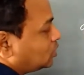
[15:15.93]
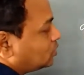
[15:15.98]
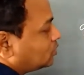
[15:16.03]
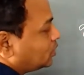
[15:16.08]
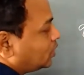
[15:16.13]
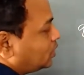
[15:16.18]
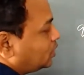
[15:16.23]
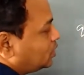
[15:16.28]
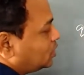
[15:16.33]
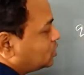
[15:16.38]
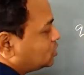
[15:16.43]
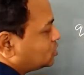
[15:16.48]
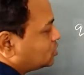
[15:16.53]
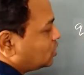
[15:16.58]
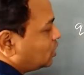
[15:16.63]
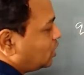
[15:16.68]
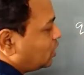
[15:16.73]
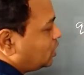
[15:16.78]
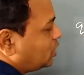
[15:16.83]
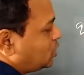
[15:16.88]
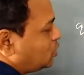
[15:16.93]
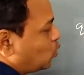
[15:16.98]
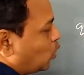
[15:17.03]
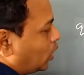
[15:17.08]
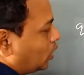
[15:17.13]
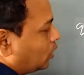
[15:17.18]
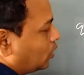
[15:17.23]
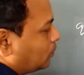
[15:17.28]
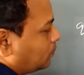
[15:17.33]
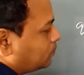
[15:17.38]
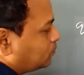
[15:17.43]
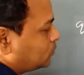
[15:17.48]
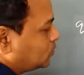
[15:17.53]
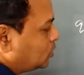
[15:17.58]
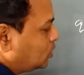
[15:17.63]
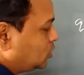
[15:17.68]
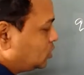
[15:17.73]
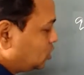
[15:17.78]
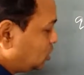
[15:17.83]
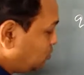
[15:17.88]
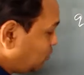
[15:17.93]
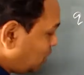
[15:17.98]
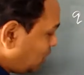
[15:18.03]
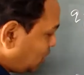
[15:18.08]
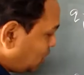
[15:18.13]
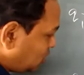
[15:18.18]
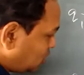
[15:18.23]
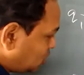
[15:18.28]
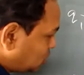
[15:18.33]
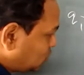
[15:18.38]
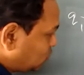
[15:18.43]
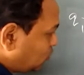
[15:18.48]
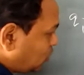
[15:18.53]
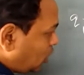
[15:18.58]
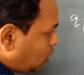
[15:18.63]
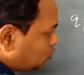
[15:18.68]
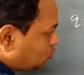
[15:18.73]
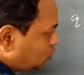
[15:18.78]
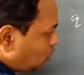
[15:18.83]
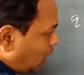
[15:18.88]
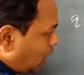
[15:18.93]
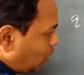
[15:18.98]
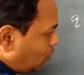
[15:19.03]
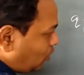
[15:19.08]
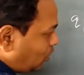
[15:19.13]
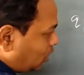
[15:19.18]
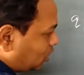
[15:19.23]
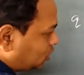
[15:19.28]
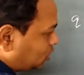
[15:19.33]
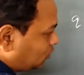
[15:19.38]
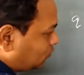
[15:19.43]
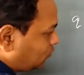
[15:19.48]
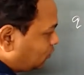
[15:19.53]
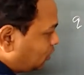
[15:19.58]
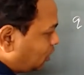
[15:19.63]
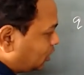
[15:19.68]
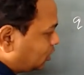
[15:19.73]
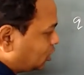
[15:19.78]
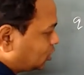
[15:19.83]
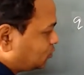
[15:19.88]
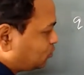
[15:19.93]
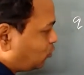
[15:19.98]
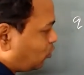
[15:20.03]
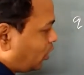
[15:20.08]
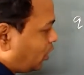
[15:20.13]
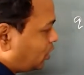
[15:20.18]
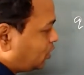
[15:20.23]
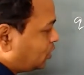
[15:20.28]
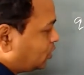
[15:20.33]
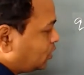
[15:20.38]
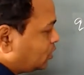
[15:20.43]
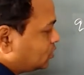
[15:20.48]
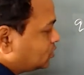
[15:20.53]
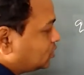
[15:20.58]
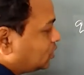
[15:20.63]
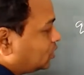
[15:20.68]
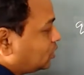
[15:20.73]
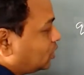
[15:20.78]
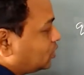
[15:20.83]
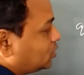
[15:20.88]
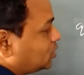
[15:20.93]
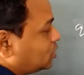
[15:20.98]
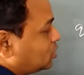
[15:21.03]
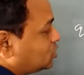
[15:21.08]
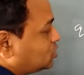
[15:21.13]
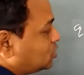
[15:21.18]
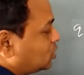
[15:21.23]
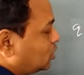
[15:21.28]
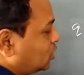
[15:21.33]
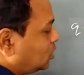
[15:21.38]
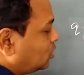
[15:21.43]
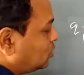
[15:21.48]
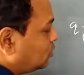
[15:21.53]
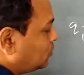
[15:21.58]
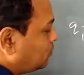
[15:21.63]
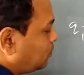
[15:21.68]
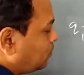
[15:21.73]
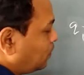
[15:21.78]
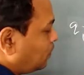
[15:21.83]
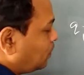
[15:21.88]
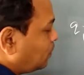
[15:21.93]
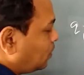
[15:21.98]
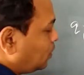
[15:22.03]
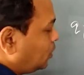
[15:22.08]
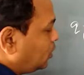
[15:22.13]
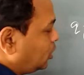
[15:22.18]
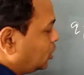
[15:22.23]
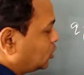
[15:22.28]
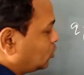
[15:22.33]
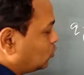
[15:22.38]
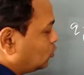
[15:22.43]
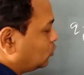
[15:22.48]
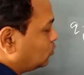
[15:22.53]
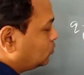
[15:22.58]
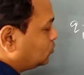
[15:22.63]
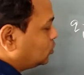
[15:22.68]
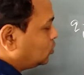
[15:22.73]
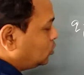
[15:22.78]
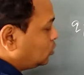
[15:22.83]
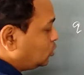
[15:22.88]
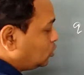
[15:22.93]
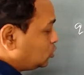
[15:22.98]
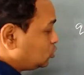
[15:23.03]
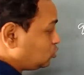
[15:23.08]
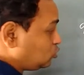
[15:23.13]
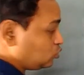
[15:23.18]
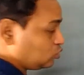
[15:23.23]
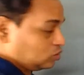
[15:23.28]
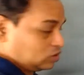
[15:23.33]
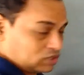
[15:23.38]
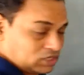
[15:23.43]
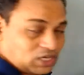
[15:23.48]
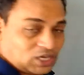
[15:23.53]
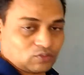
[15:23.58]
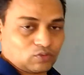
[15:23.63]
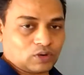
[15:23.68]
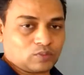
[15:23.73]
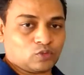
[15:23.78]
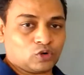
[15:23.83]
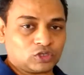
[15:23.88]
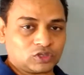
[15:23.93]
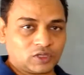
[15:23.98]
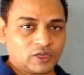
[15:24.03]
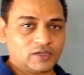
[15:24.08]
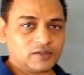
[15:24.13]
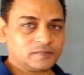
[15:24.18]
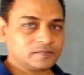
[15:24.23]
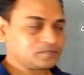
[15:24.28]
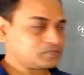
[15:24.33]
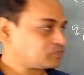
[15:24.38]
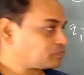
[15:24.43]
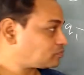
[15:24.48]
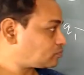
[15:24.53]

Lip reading: E1. Similarly, this will also have electric field at this point, say that is E2. So here one more thing.